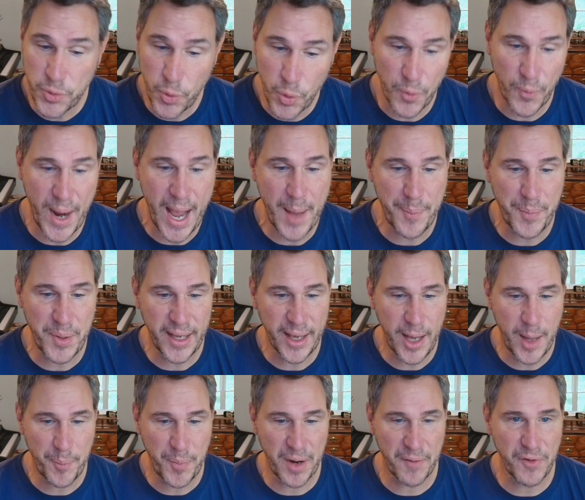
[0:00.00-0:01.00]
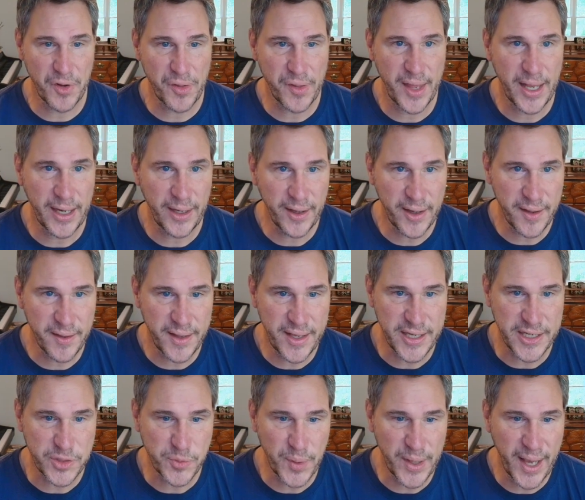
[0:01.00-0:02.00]
of wrapping up everything. Look at
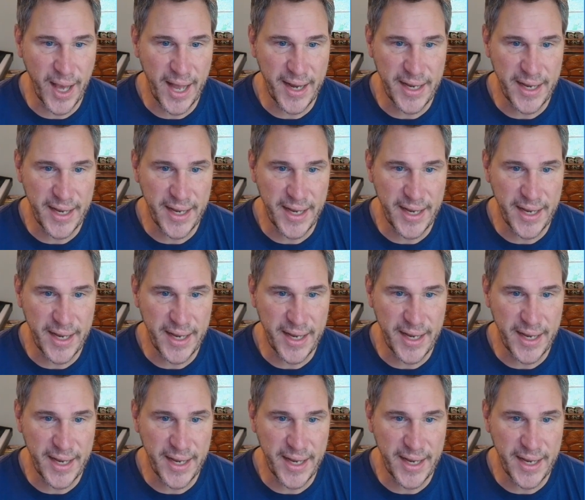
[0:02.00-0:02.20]
this. We got